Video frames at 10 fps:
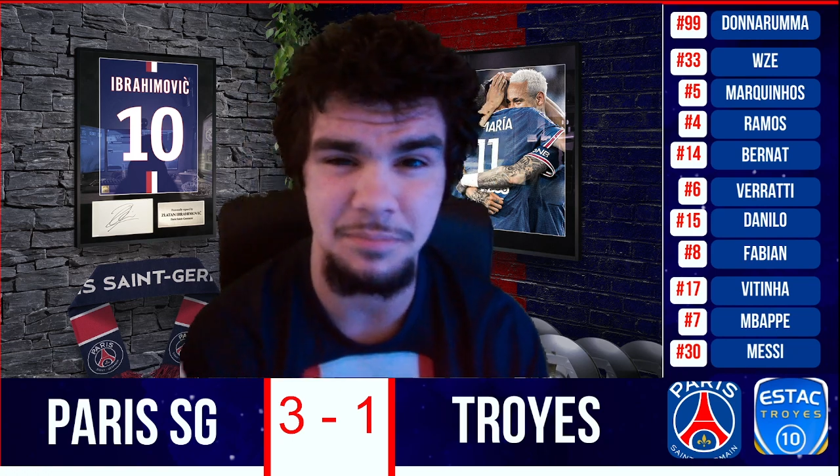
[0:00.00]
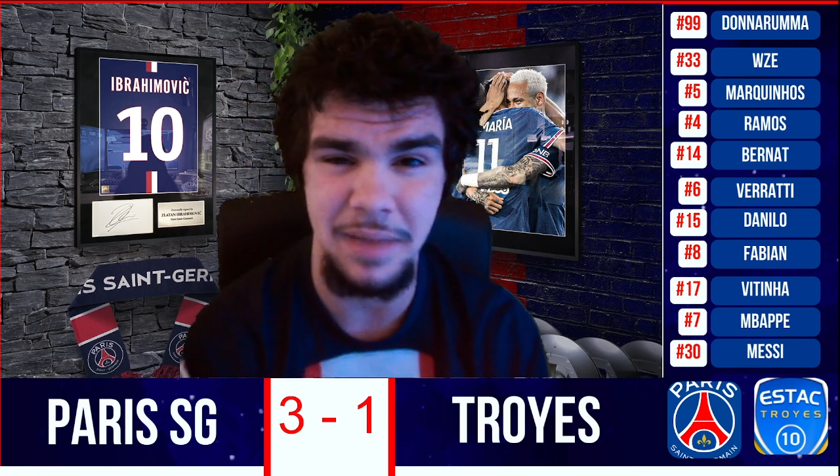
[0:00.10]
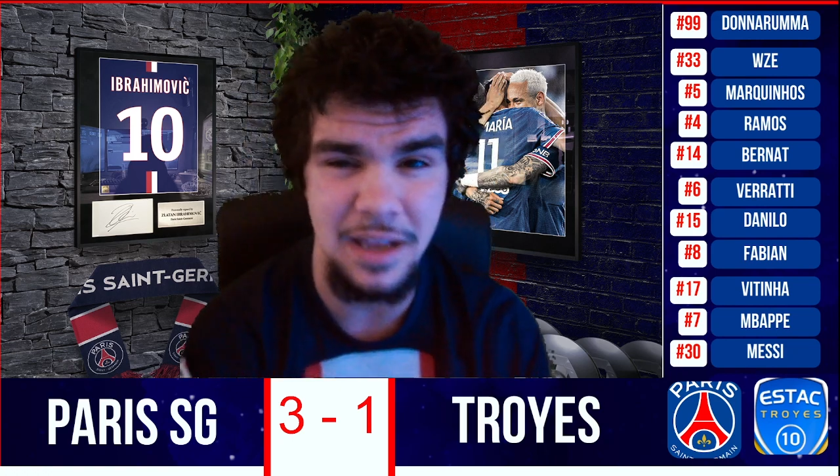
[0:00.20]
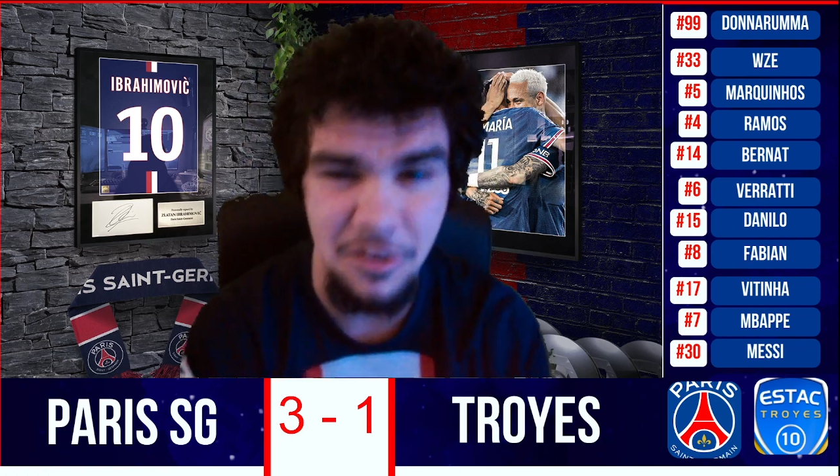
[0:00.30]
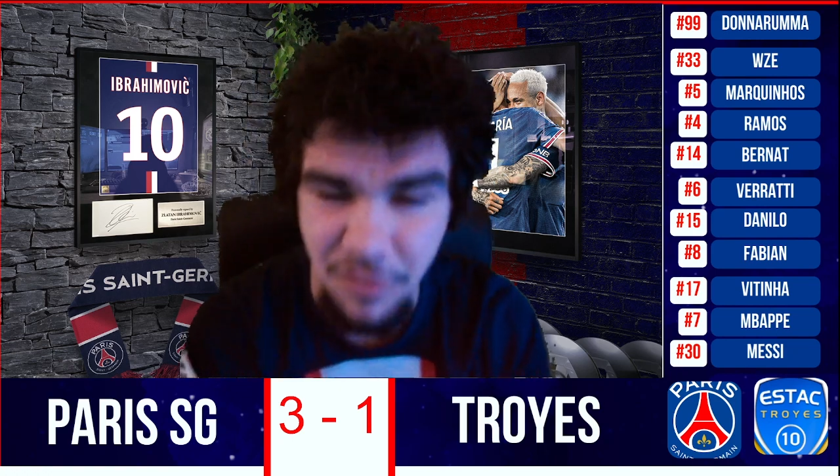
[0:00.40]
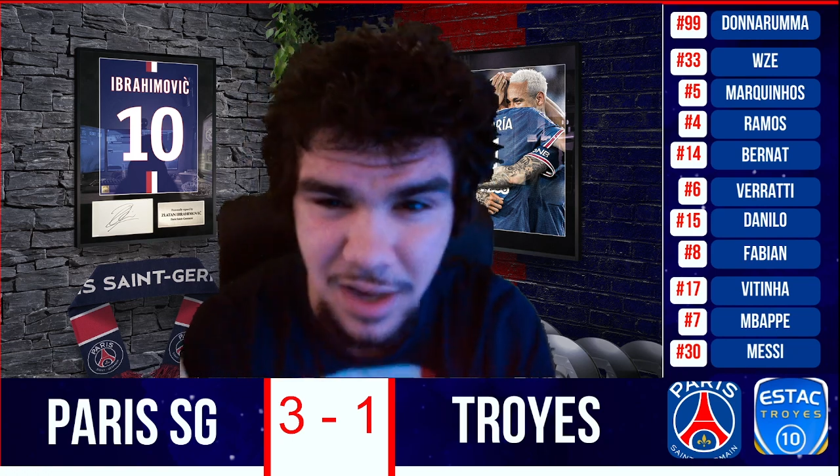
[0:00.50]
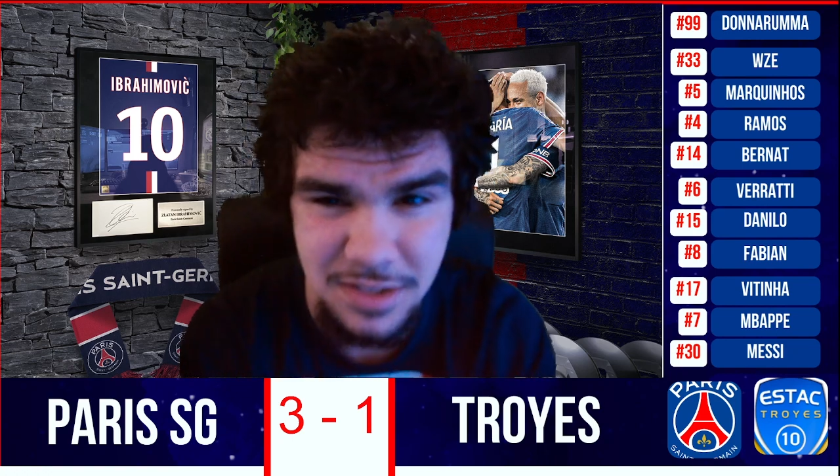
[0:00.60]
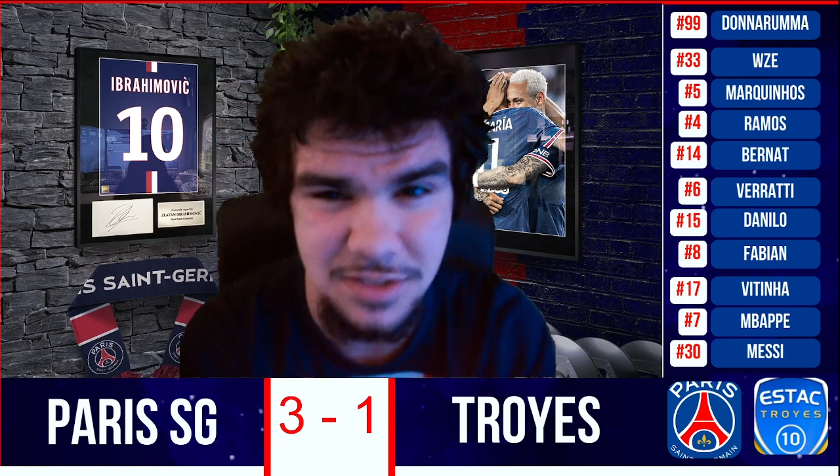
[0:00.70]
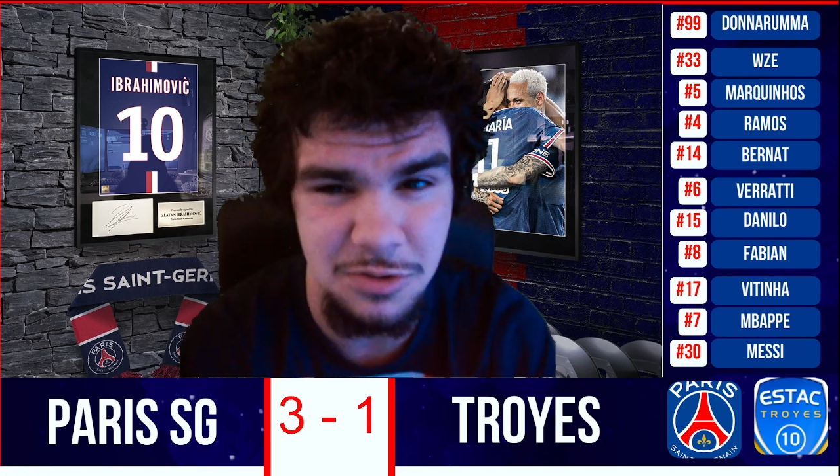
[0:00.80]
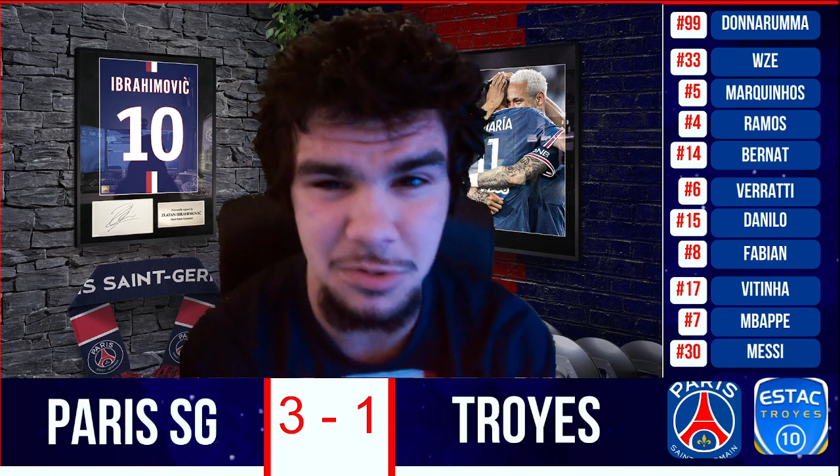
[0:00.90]
make
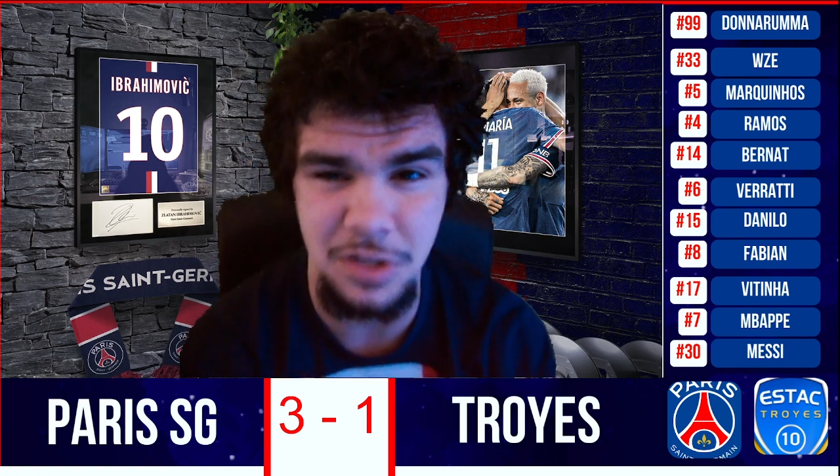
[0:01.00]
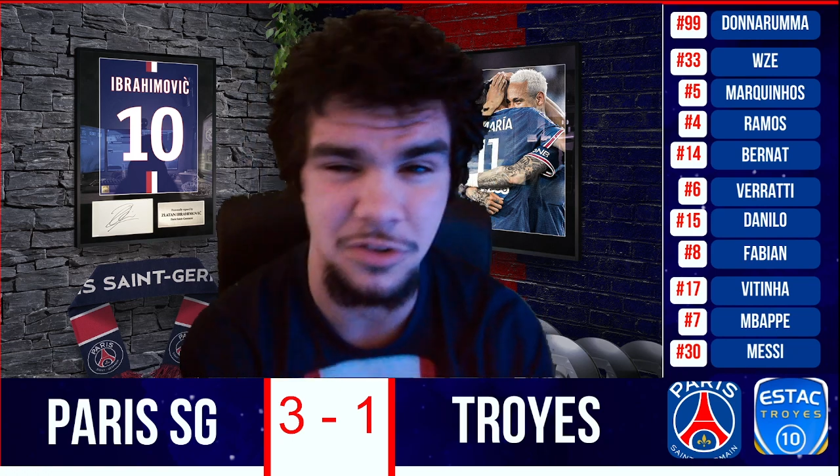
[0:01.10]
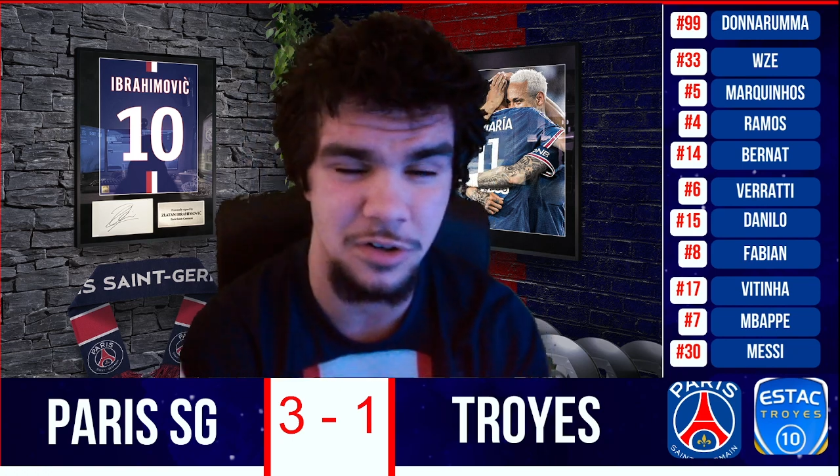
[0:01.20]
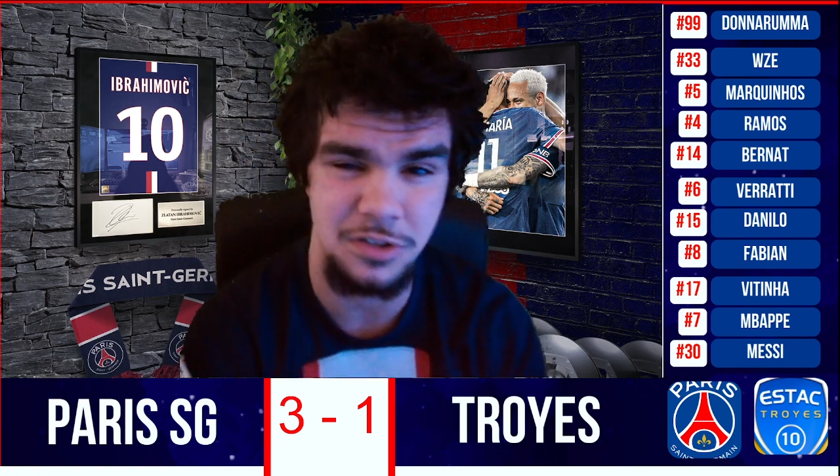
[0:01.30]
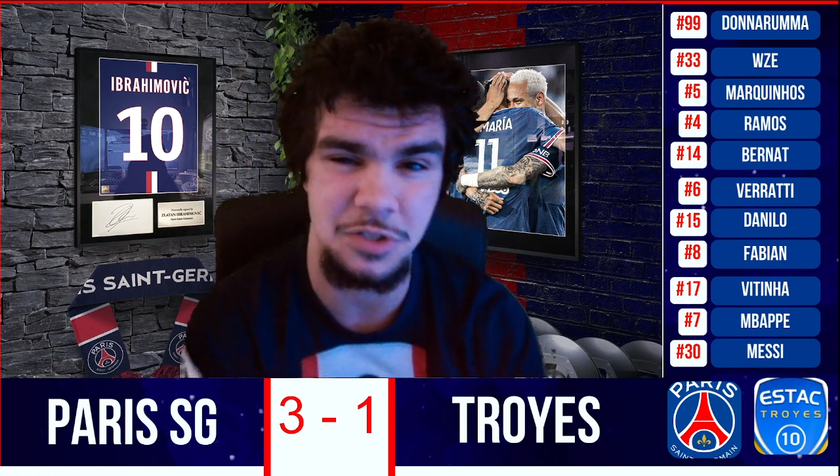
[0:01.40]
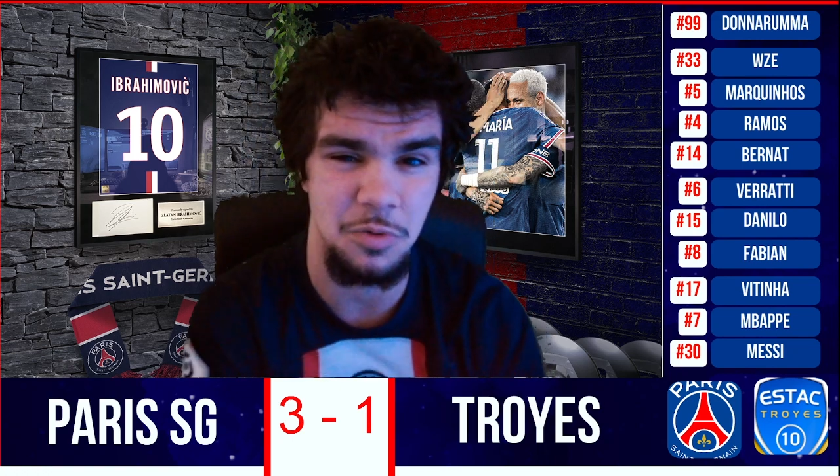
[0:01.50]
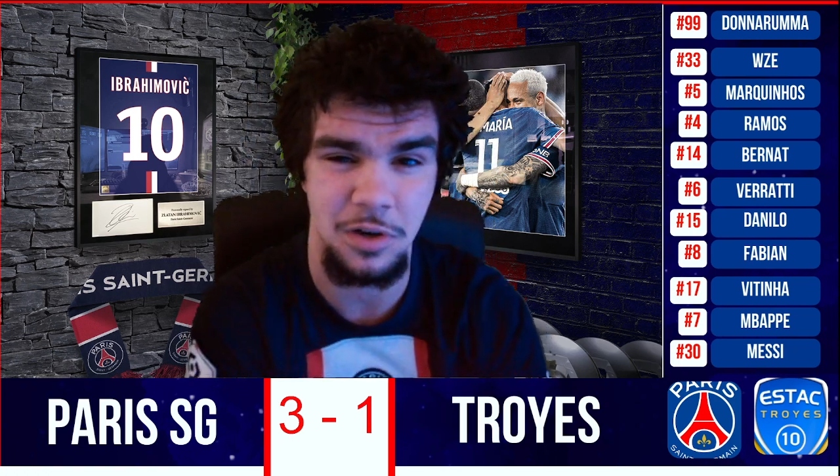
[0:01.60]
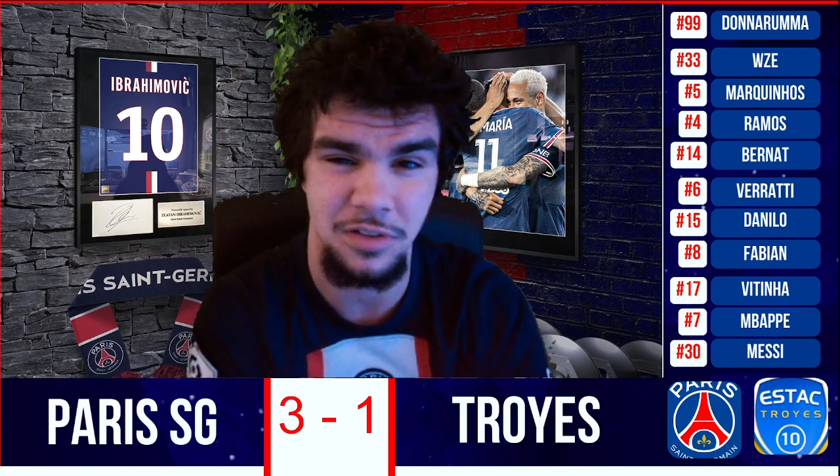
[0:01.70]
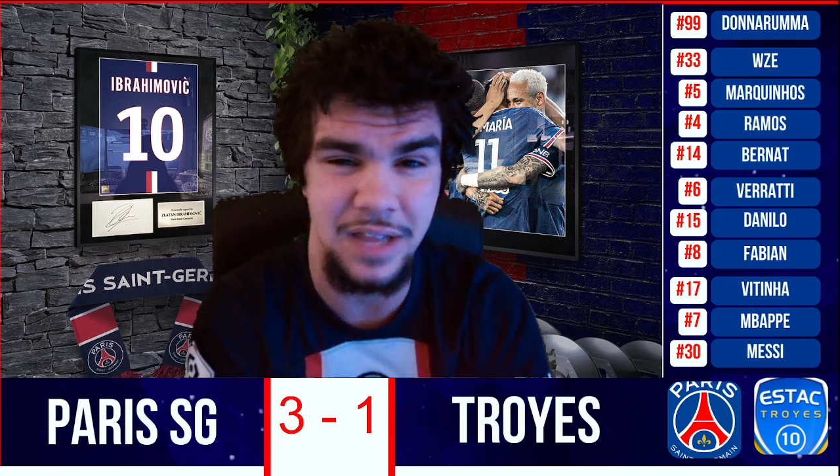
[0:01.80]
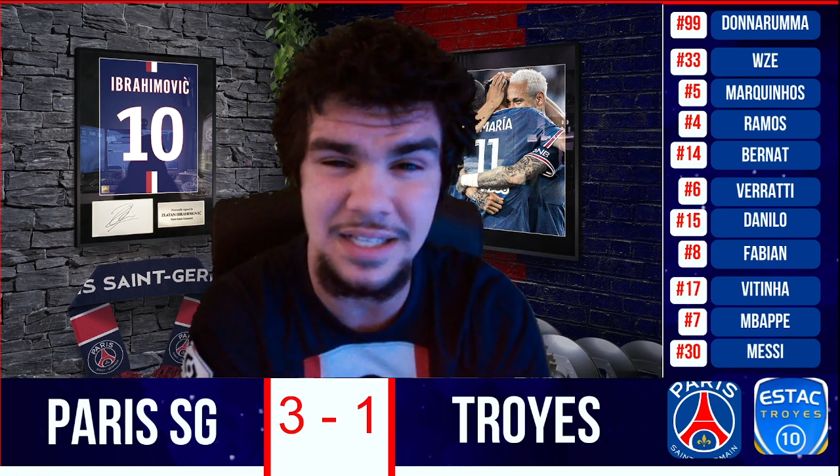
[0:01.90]
runs do the dirty
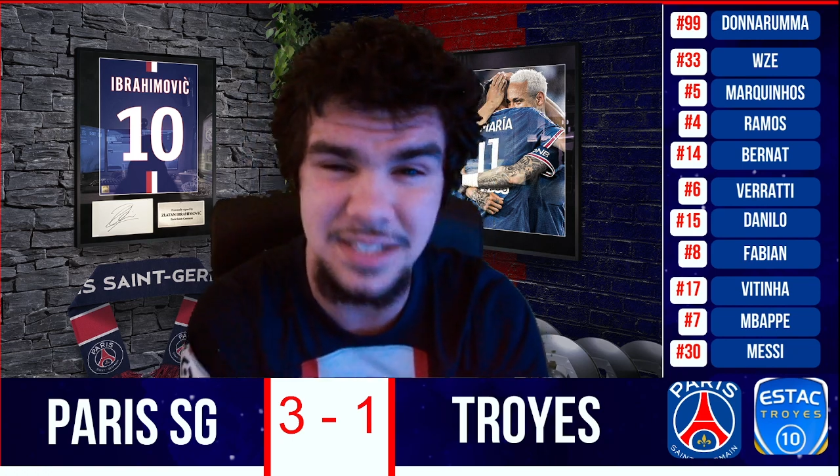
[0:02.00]
work that's